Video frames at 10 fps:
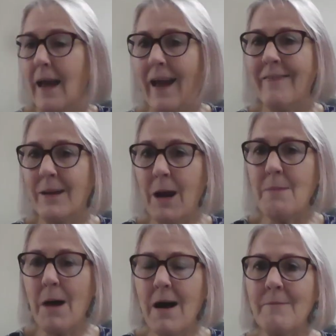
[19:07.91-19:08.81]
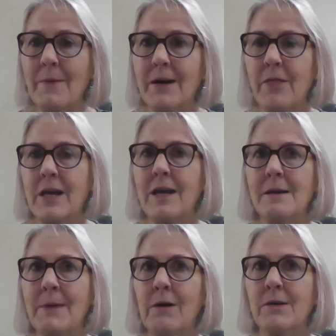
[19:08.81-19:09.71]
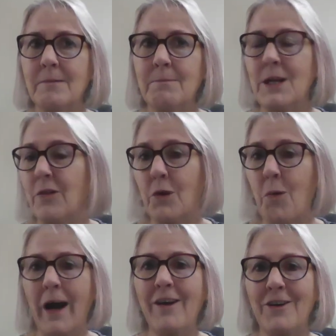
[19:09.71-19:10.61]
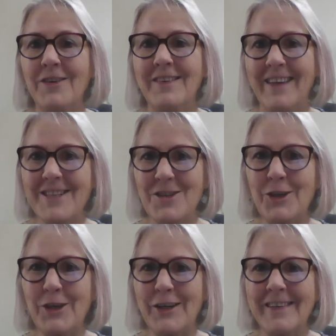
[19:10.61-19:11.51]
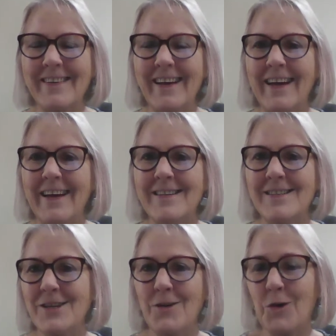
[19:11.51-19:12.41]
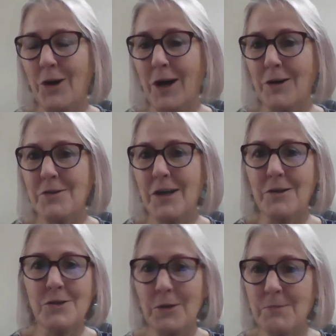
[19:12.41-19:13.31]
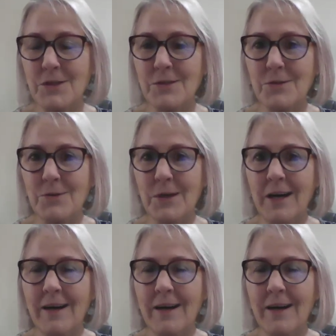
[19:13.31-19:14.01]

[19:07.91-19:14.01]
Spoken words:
And then my mom thinking about being in the choir next to her or our trip to,